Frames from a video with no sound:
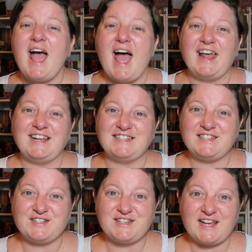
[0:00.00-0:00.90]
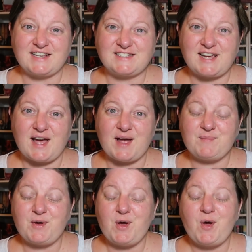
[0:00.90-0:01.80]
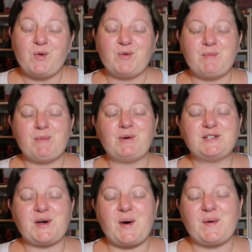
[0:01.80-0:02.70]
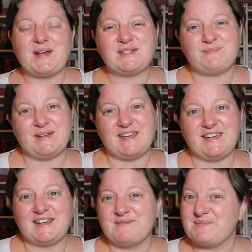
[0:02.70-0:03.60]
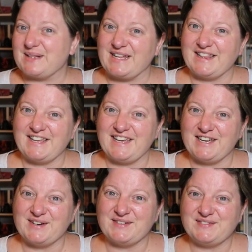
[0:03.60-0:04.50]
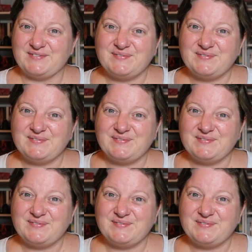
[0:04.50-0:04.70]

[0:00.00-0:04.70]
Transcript: And until next time, remember to always be completely you.